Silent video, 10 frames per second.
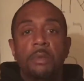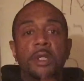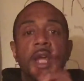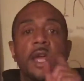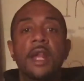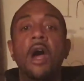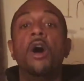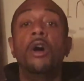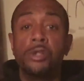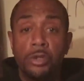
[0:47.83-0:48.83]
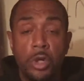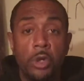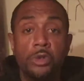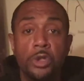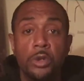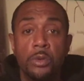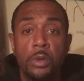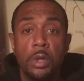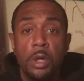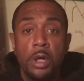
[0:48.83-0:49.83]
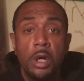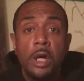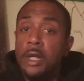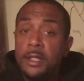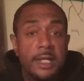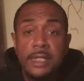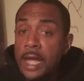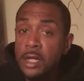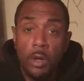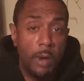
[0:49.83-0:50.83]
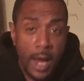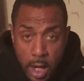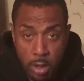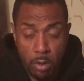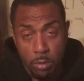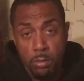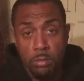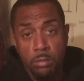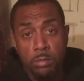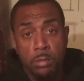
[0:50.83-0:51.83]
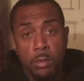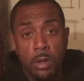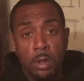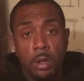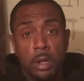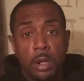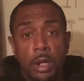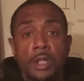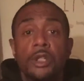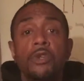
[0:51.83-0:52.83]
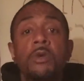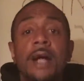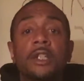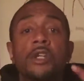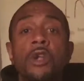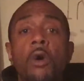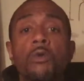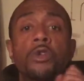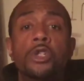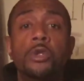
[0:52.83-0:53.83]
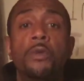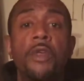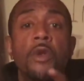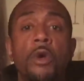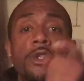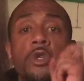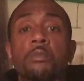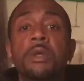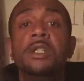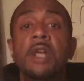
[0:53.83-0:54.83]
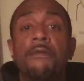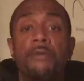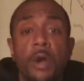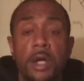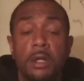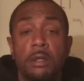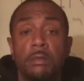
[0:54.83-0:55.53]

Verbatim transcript: But then I also told you that this ain't no angle. So you got to know the truth in order to be set free